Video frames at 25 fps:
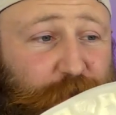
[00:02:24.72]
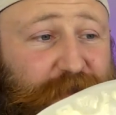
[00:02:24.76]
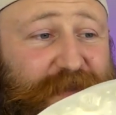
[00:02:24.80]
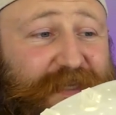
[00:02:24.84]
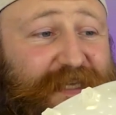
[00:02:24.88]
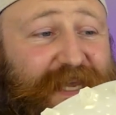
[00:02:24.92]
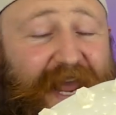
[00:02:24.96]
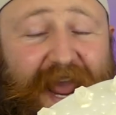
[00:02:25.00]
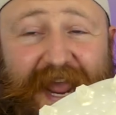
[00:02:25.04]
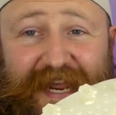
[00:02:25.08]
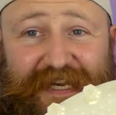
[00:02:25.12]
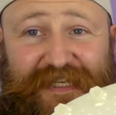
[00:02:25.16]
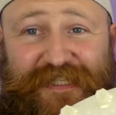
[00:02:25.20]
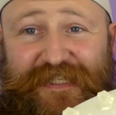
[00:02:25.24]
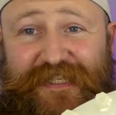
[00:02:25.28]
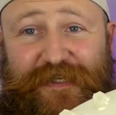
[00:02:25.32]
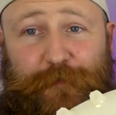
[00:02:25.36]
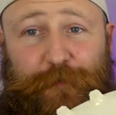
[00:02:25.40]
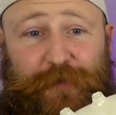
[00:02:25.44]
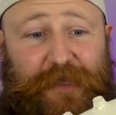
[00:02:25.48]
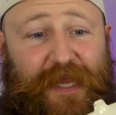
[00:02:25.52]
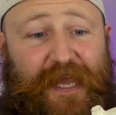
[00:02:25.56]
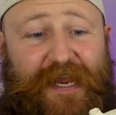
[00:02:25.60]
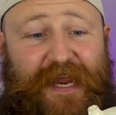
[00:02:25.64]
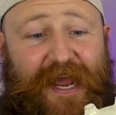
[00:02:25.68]
with the
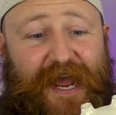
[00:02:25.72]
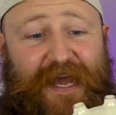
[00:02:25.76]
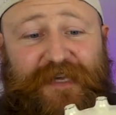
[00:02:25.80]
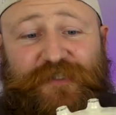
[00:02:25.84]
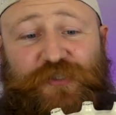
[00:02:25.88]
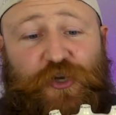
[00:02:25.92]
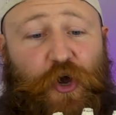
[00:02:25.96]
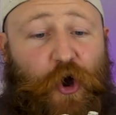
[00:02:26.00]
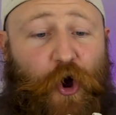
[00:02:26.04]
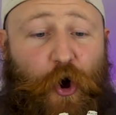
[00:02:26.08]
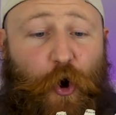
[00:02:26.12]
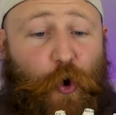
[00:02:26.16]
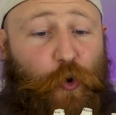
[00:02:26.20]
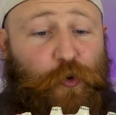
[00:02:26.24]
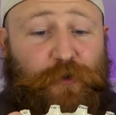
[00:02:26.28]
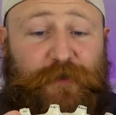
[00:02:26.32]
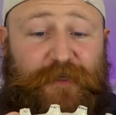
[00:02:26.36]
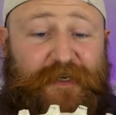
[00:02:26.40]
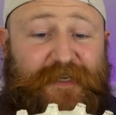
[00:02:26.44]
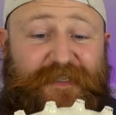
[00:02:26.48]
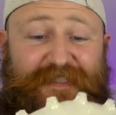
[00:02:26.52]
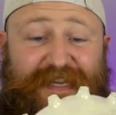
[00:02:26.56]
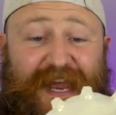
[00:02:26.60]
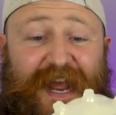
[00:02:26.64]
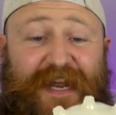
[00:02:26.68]
AG plate as a whole,
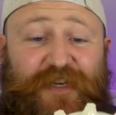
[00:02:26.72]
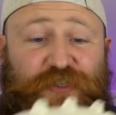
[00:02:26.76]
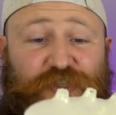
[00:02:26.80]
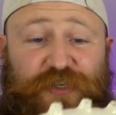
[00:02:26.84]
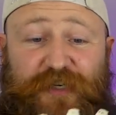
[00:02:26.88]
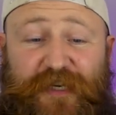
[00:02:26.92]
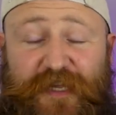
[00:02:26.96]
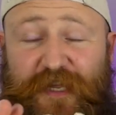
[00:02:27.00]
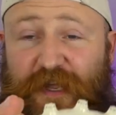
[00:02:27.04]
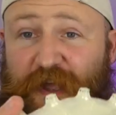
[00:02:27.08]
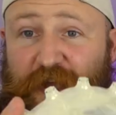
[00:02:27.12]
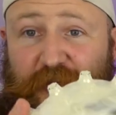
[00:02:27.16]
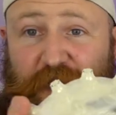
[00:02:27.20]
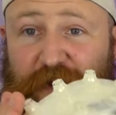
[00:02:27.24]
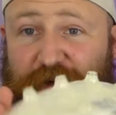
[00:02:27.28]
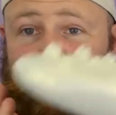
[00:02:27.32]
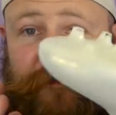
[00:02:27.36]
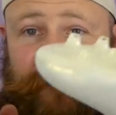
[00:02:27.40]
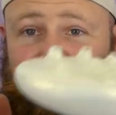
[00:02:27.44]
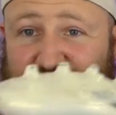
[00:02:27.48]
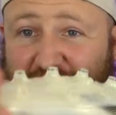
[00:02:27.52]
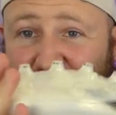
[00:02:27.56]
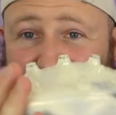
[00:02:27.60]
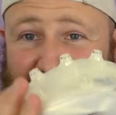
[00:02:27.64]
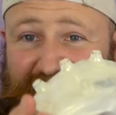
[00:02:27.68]
and it's actually
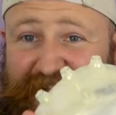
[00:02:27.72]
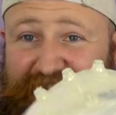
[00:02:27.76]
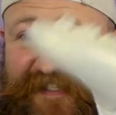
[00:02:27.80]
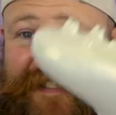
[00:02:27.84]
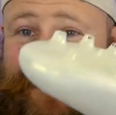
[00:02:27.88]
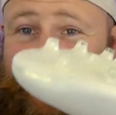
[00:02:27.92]
fairly